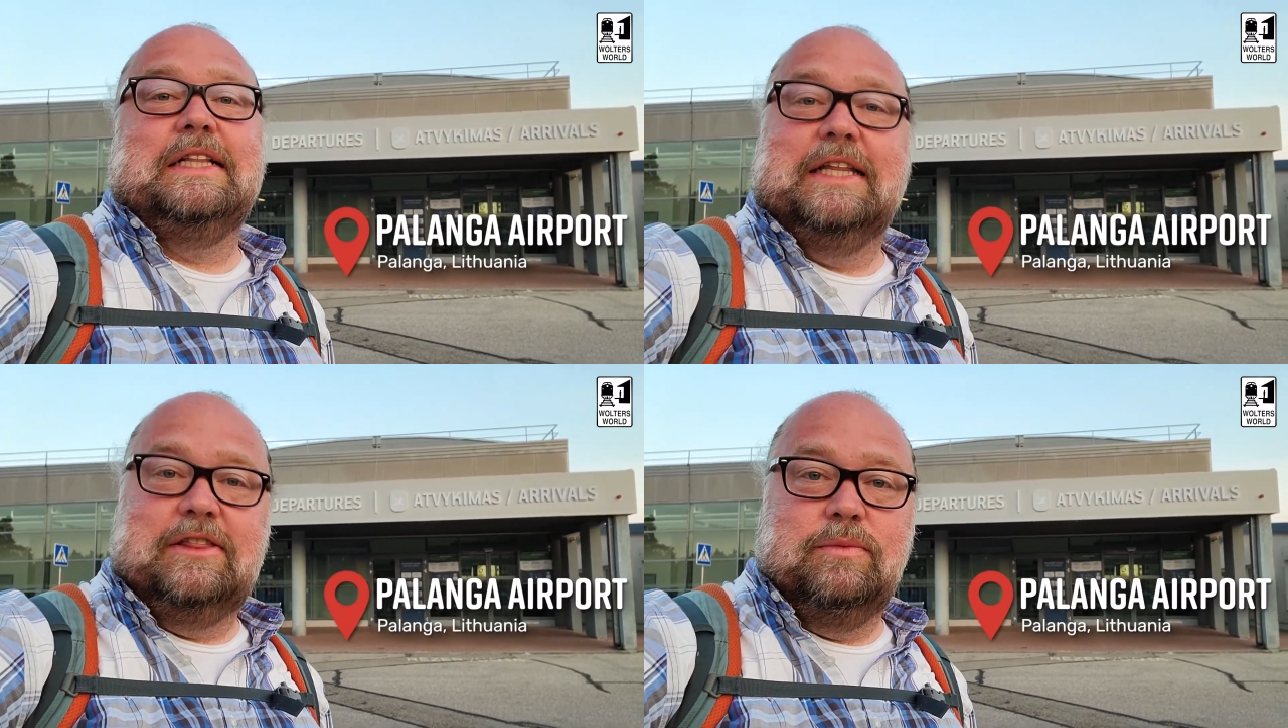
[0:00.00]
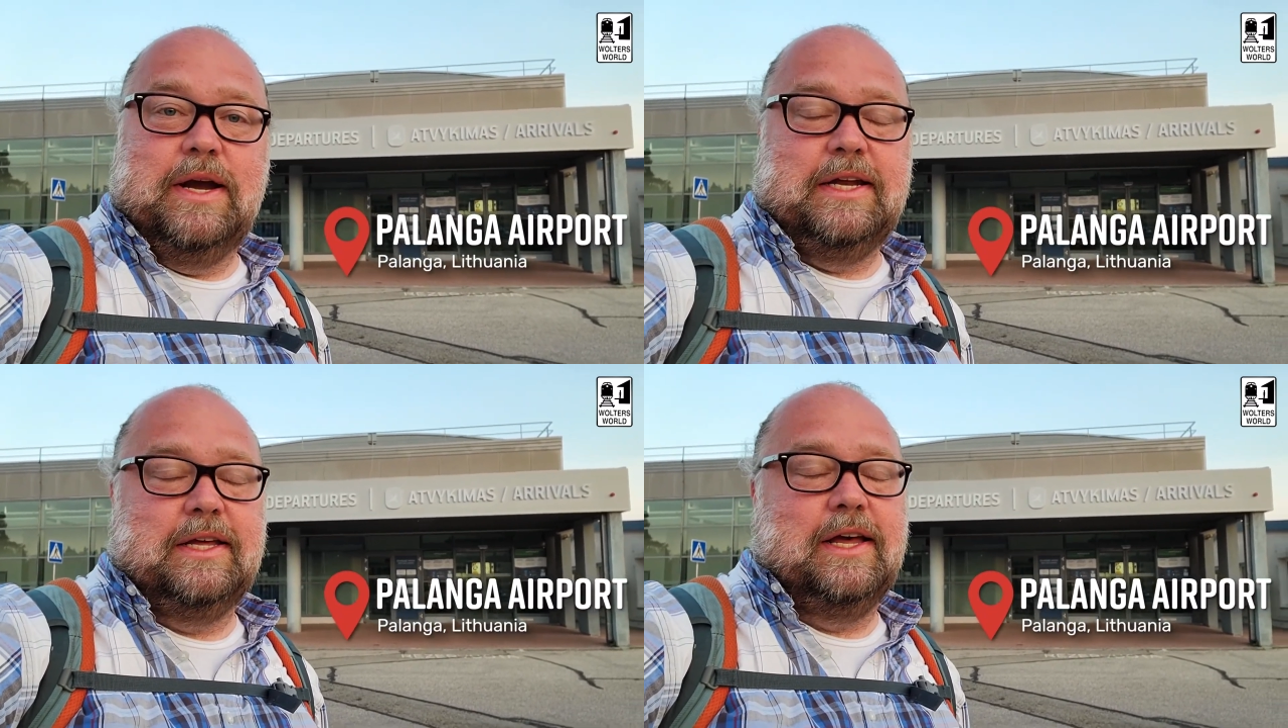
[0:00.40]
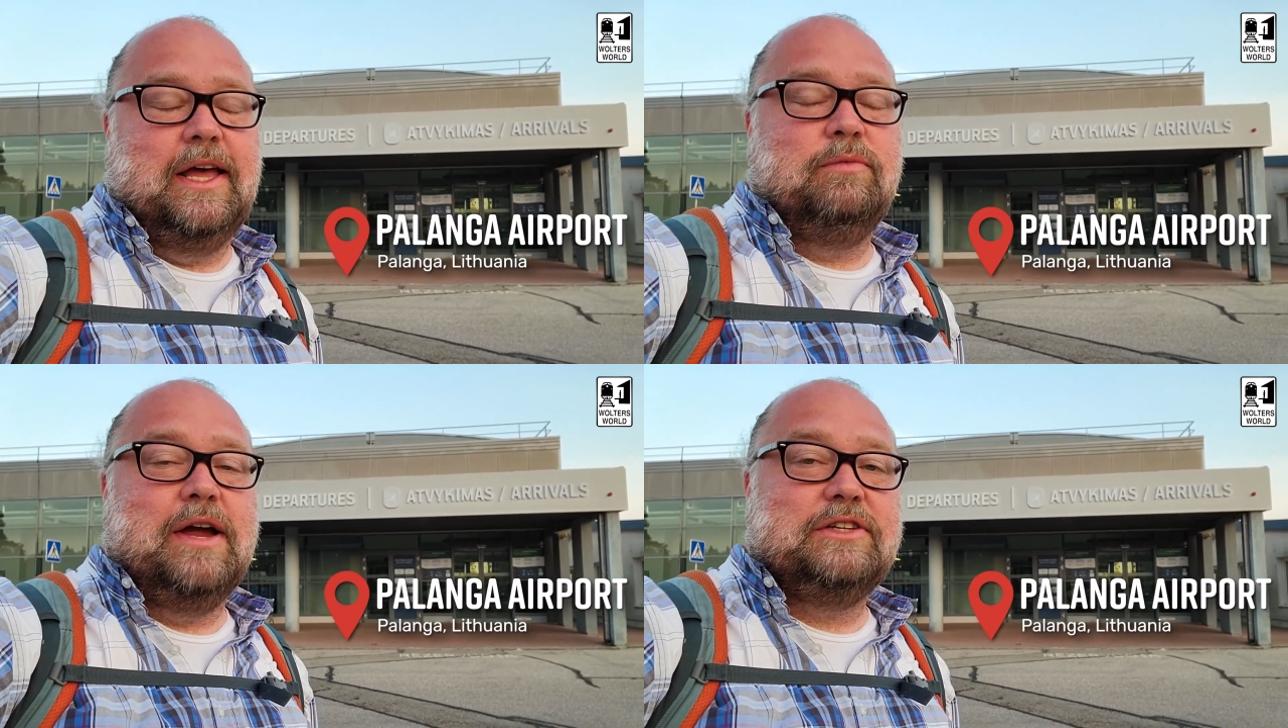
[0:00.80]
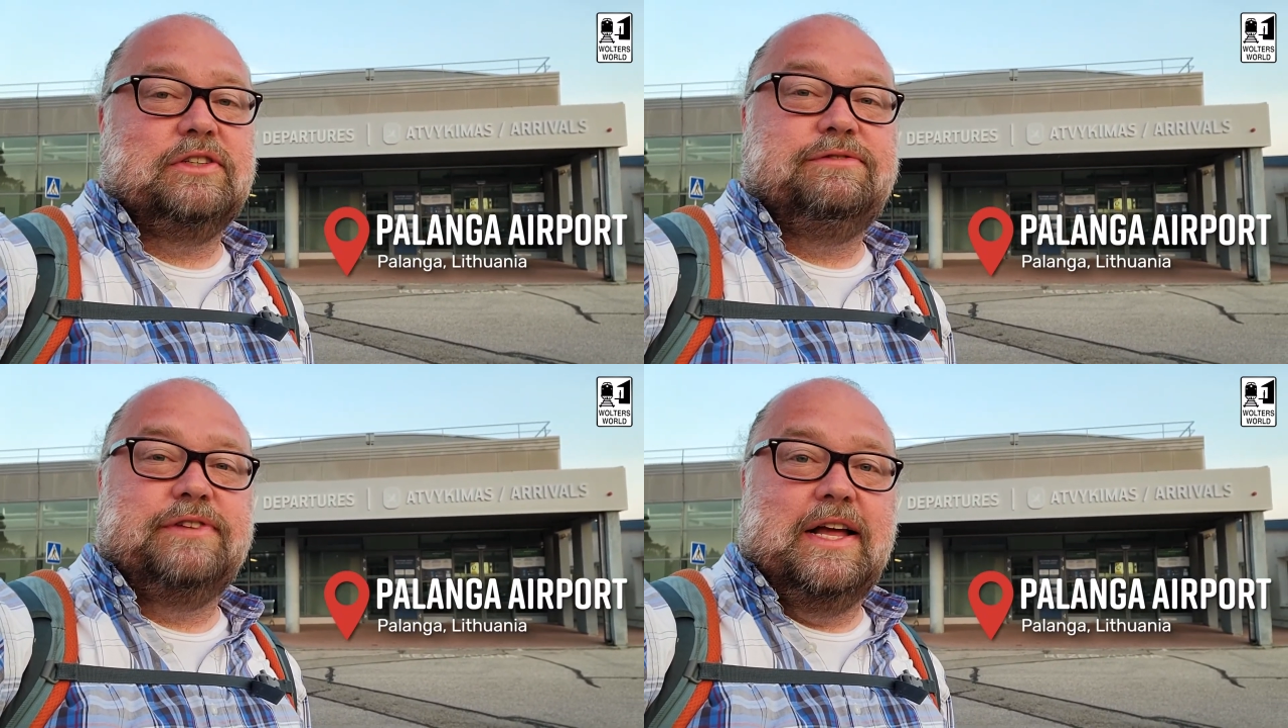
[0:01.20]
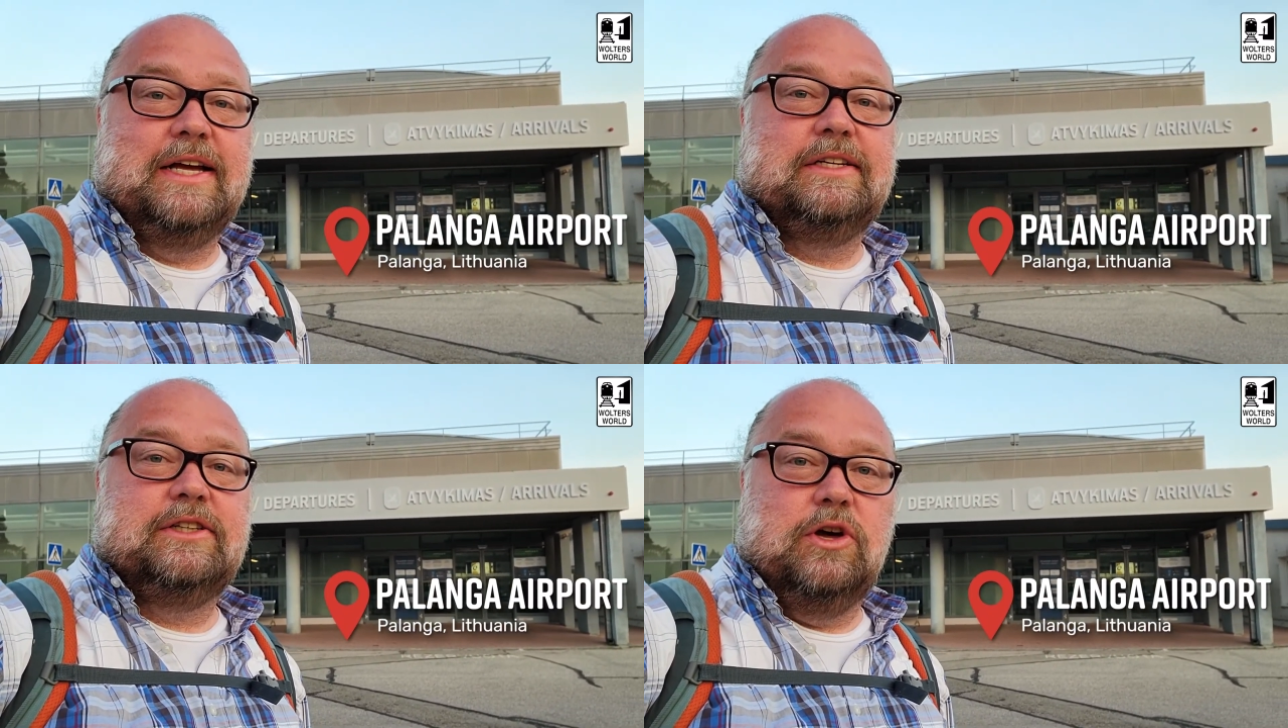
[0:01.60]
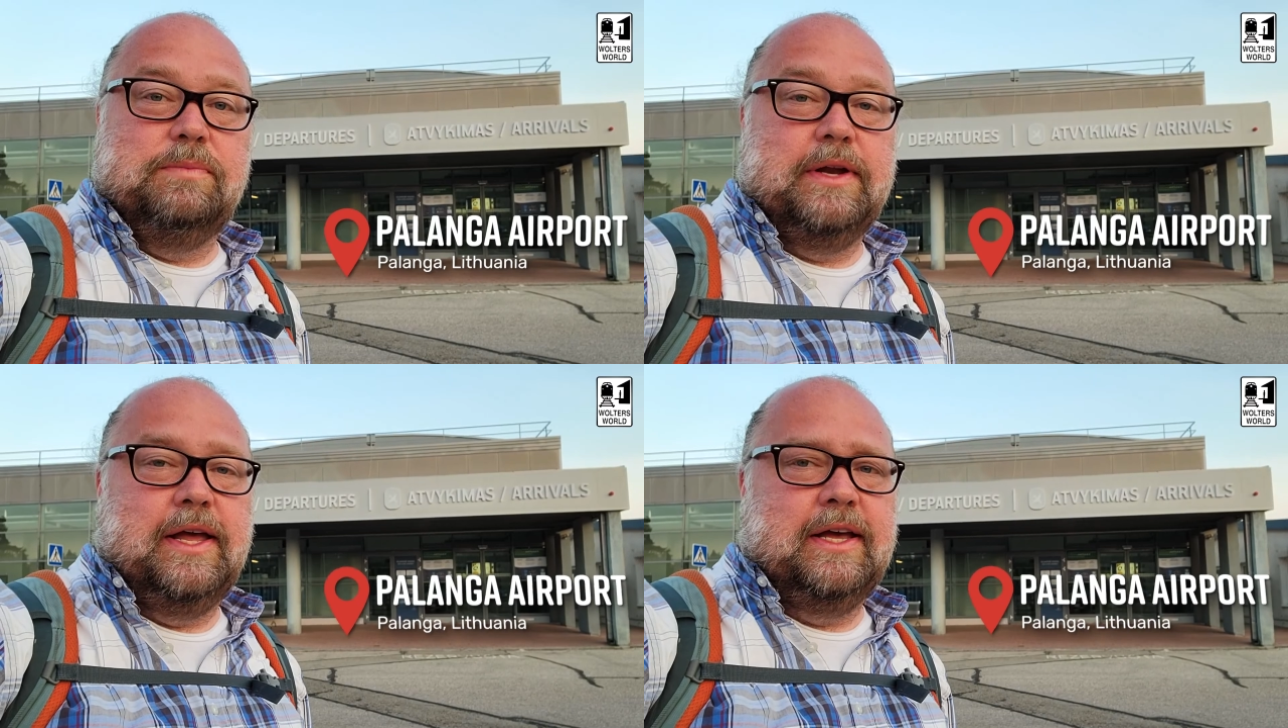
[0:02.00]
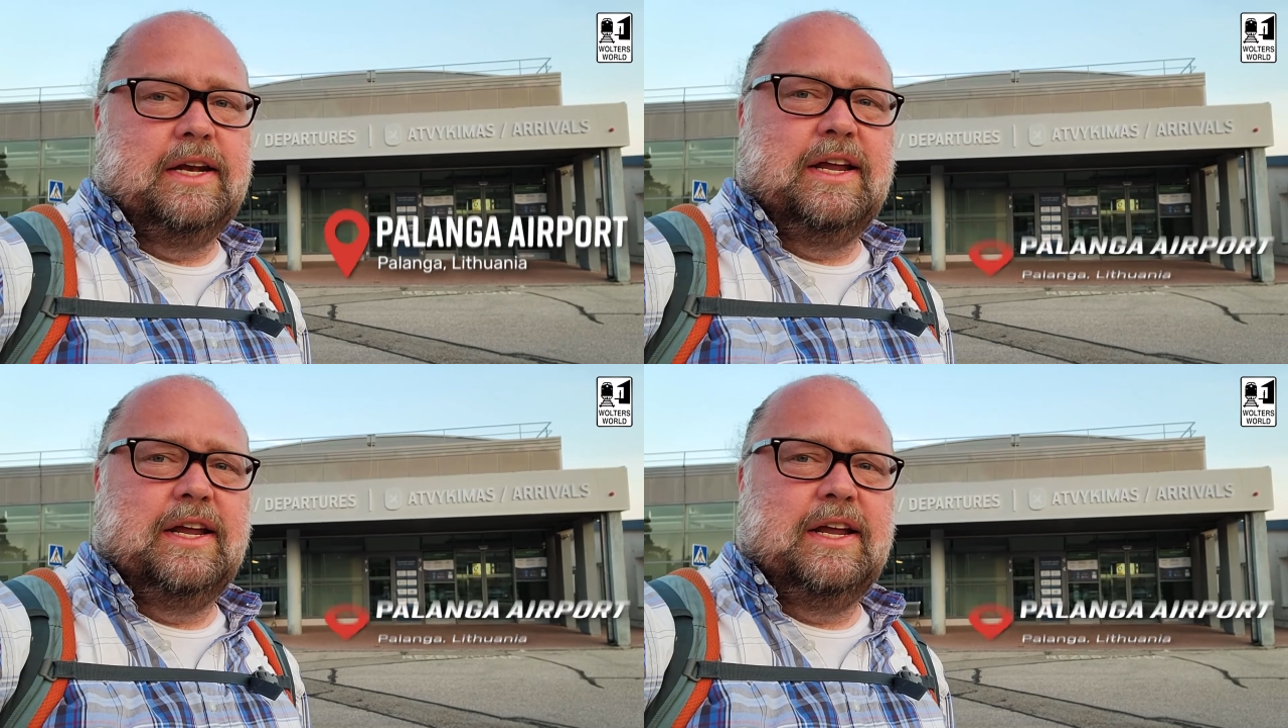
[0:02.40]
Lithuania, and we're actually flying to Copenhagen.